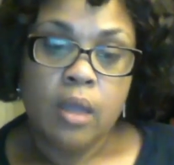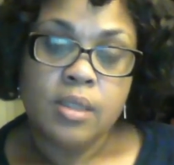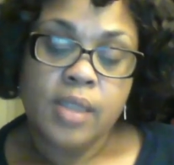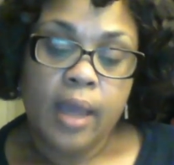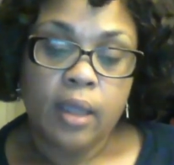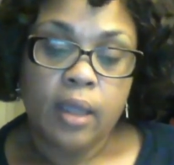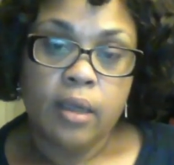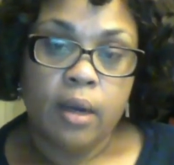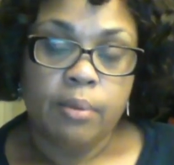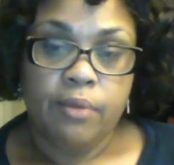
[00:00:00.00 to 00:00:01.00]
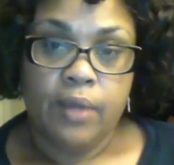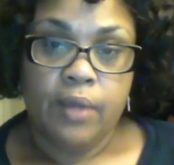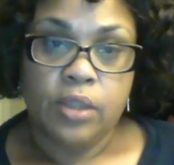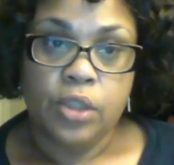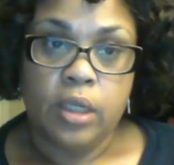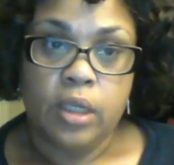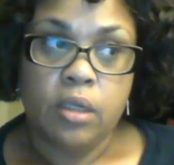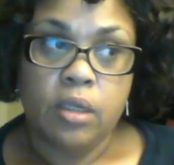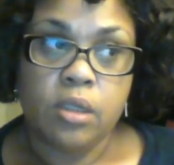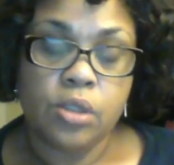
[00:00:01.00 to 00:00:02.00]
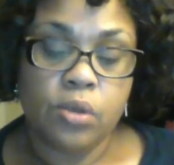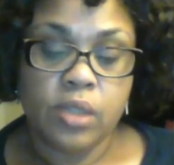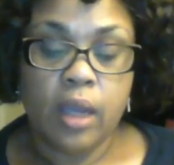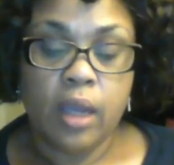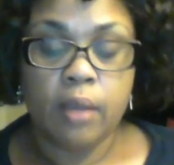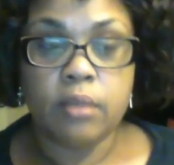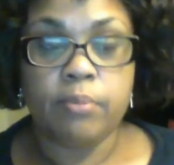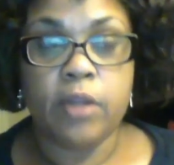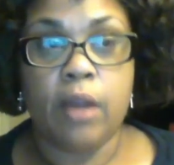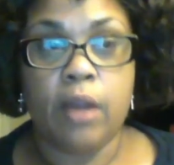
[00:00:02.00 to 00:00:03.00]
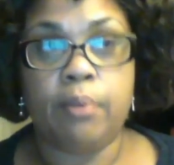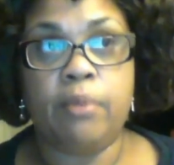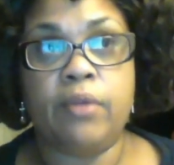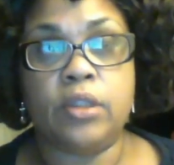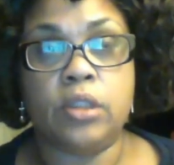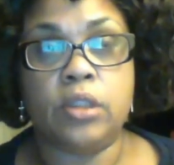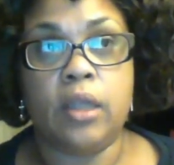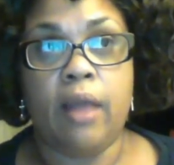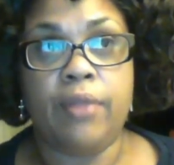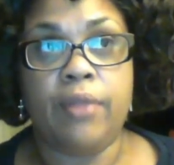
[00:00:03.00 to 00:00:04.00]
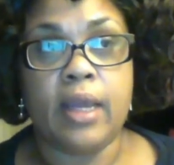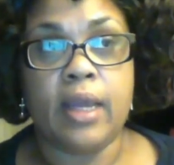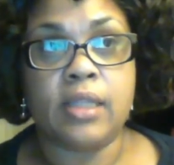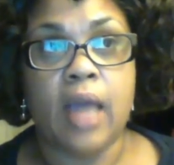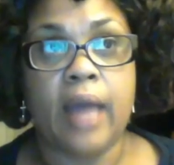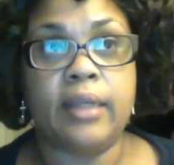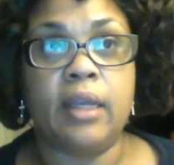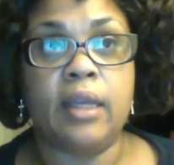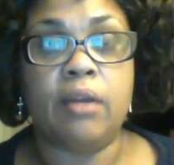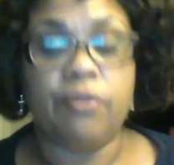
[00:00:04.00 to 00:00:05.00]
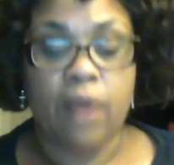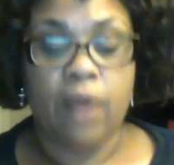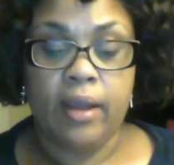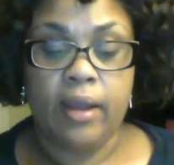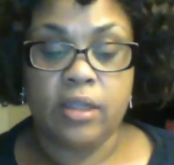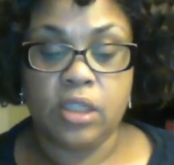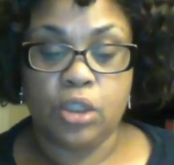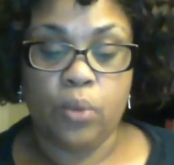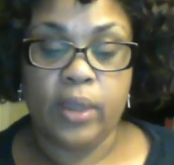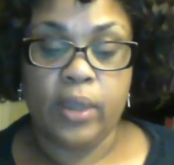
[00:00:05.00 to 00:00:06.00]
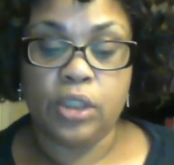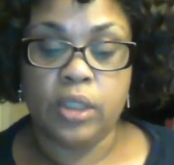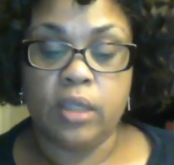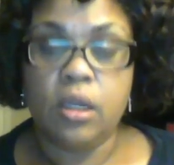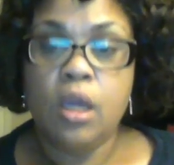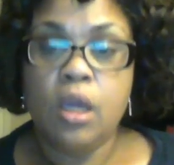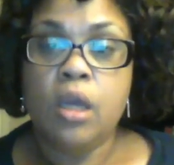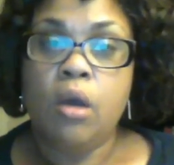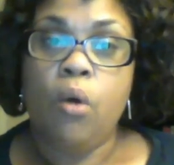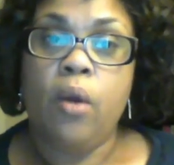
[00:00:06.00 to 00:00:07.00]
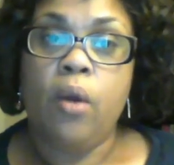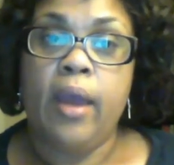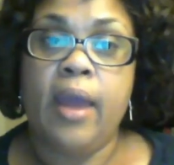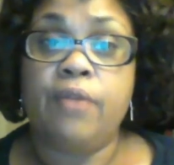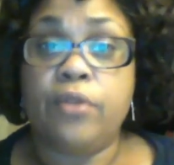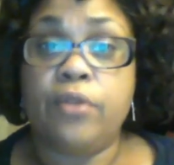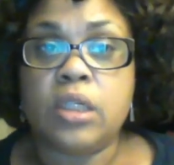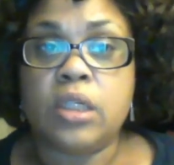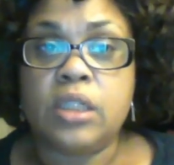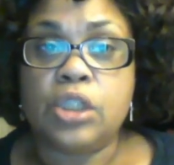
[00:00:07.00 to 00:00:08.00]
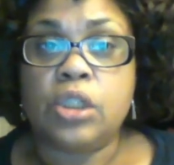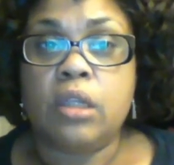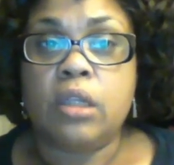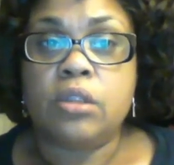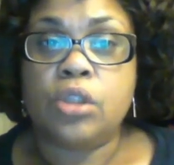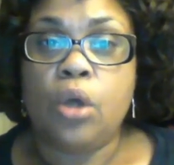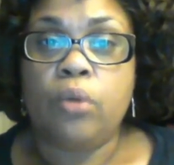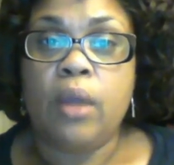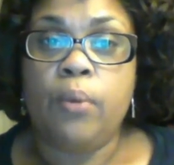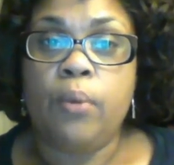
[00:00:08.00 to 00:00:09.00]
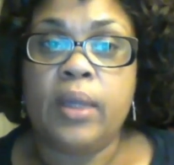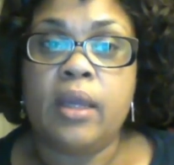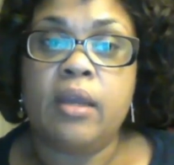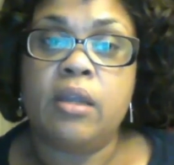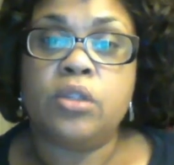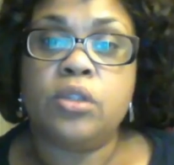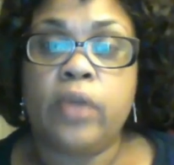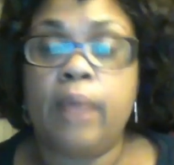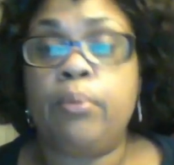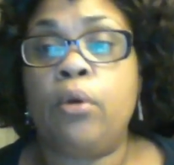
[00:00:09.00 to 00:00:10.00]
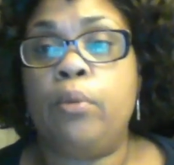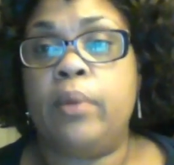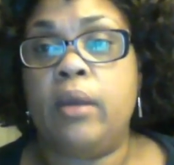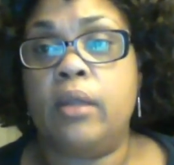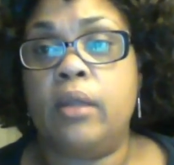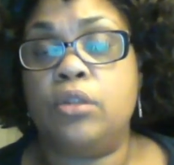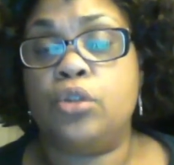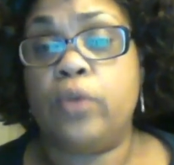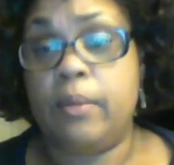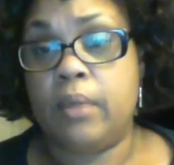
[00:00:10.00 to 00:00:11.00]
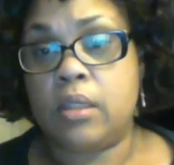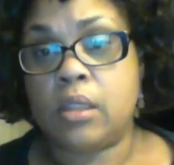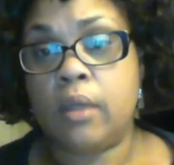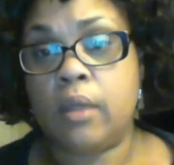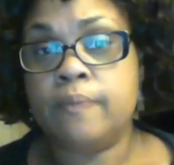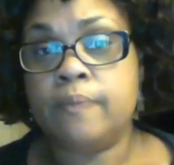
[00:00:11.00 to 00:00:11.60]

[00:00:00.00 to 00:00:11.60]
Secondary prevention. So secondary prevention, I think, is identifying a situation or adverse condition so that we can initiate appropriate treatments.